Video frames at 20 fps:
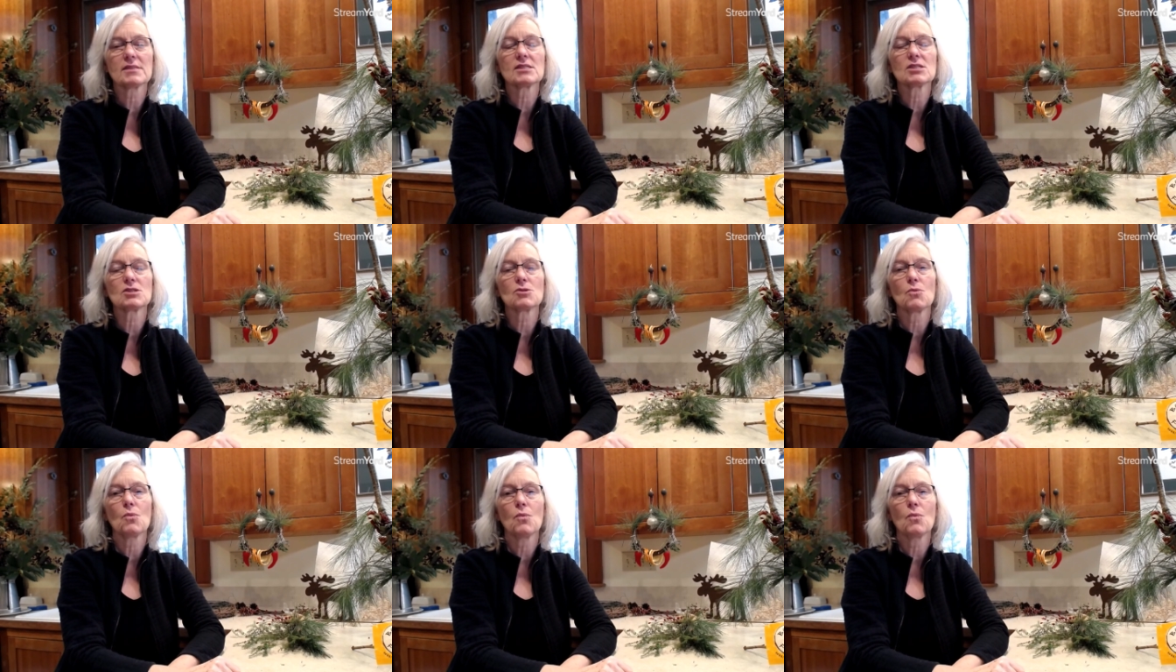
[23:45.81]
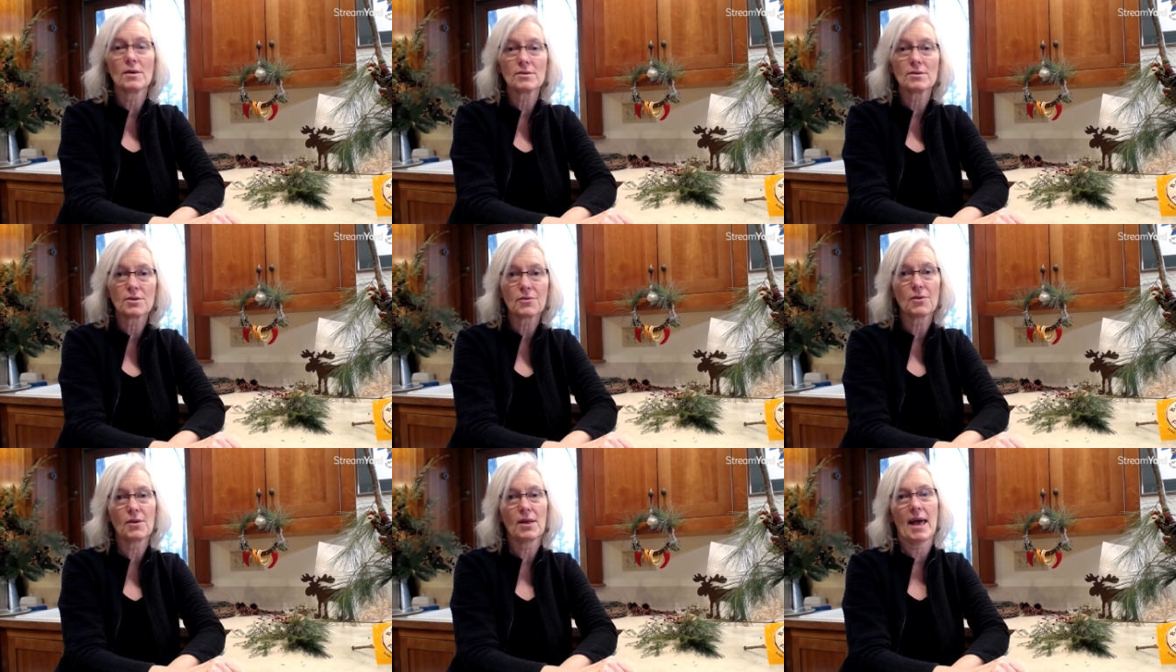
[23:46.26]
this is a
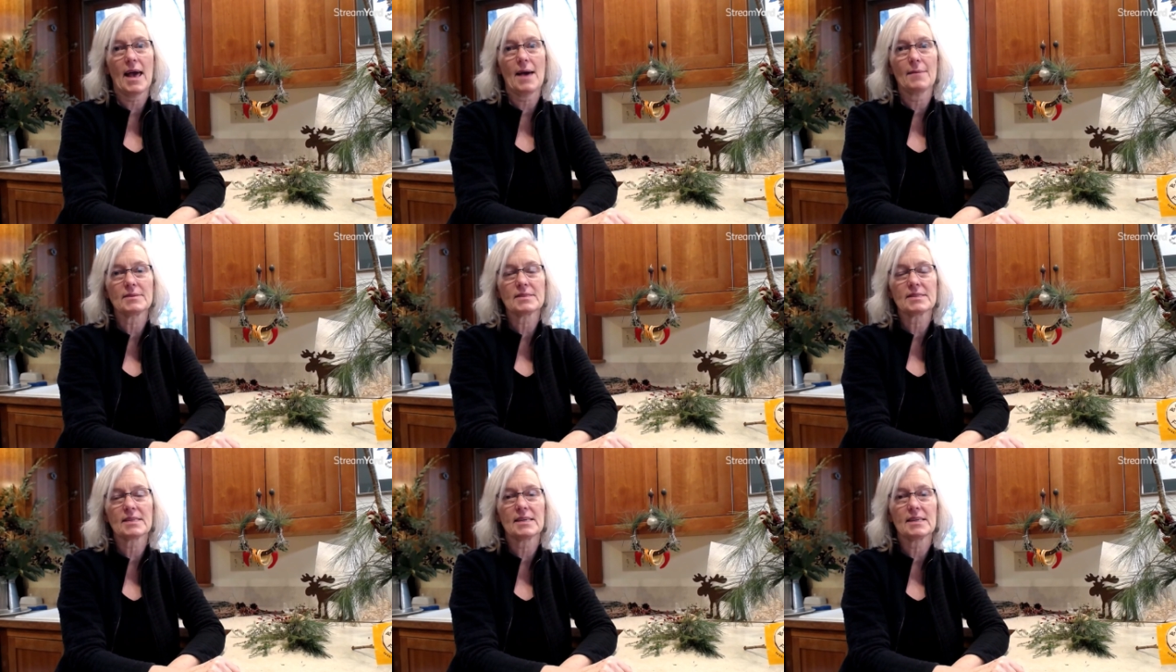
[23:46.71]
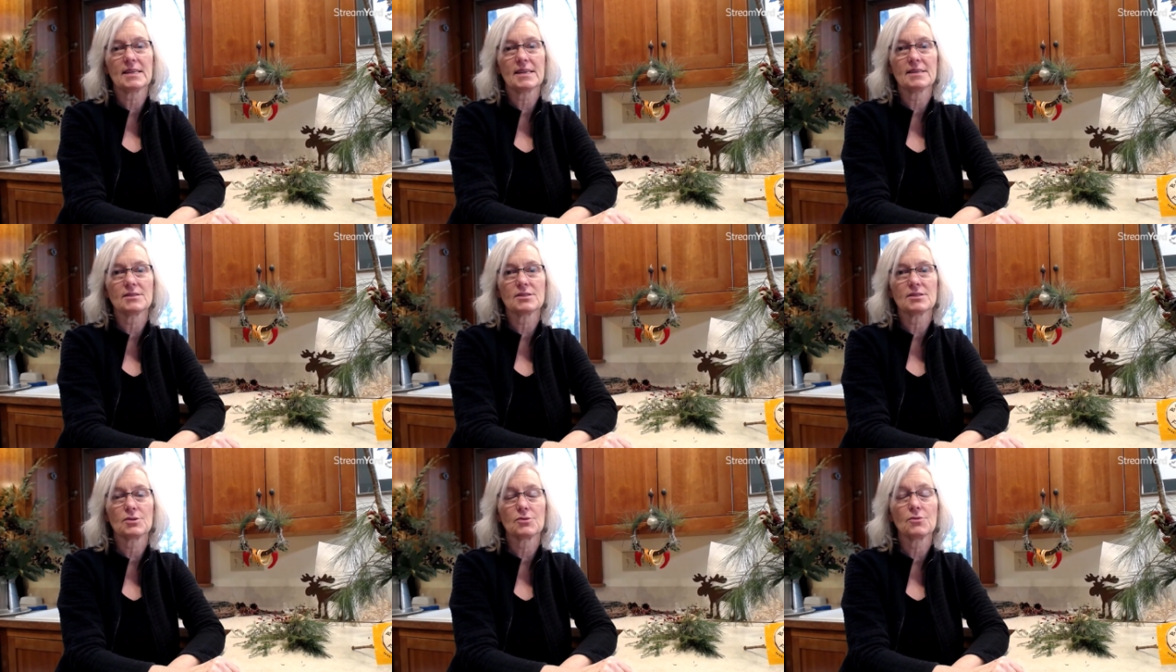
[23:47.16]
wonderful habit to get
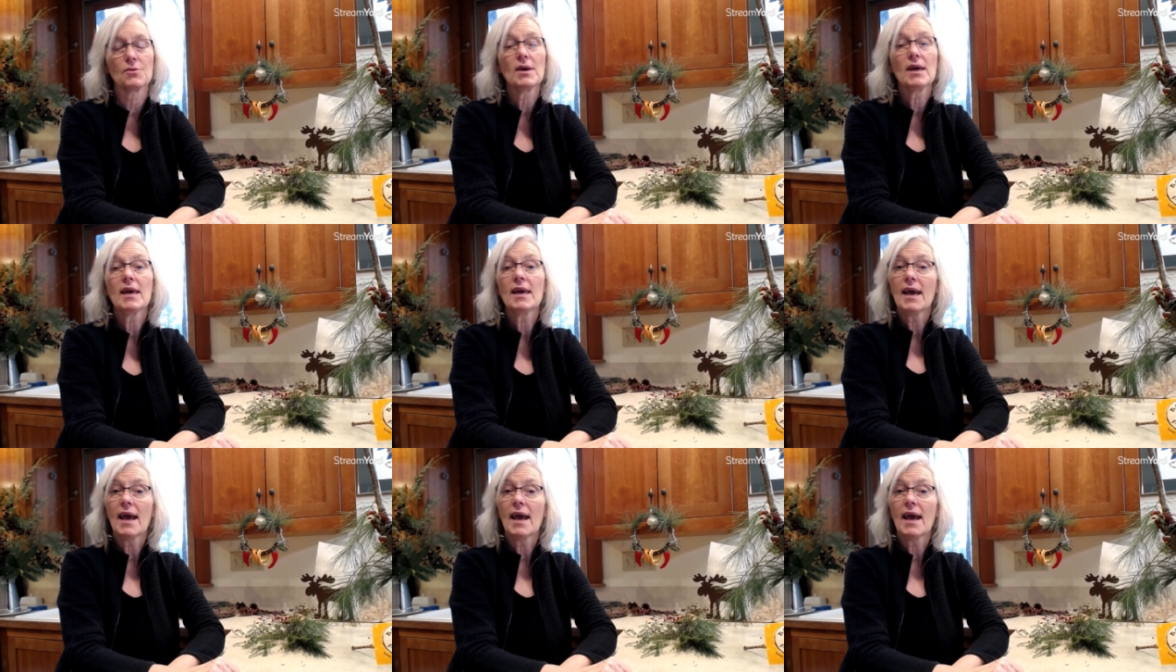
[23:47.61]
into.